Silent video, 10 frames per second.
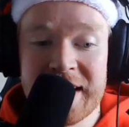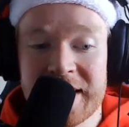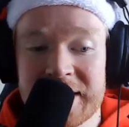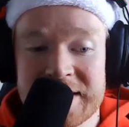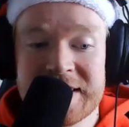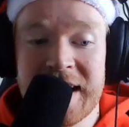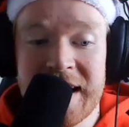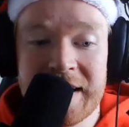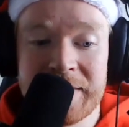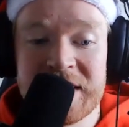Nicholas
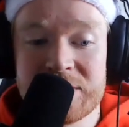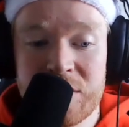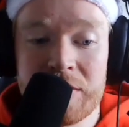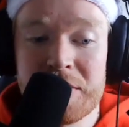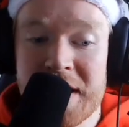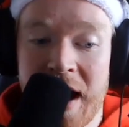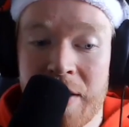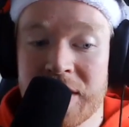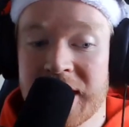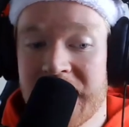Day. That is probably, I
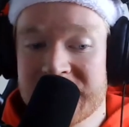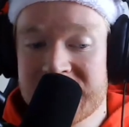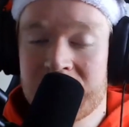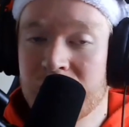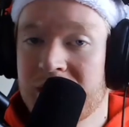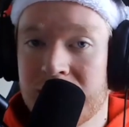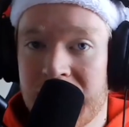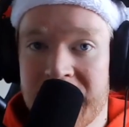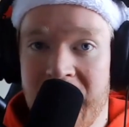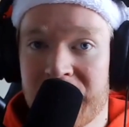would guess, celebrated
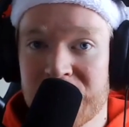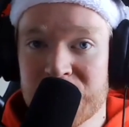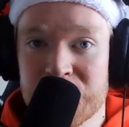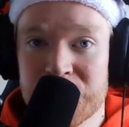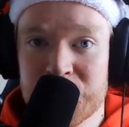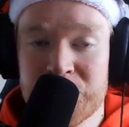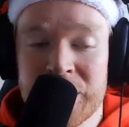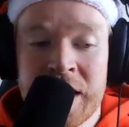by the Catholic Church.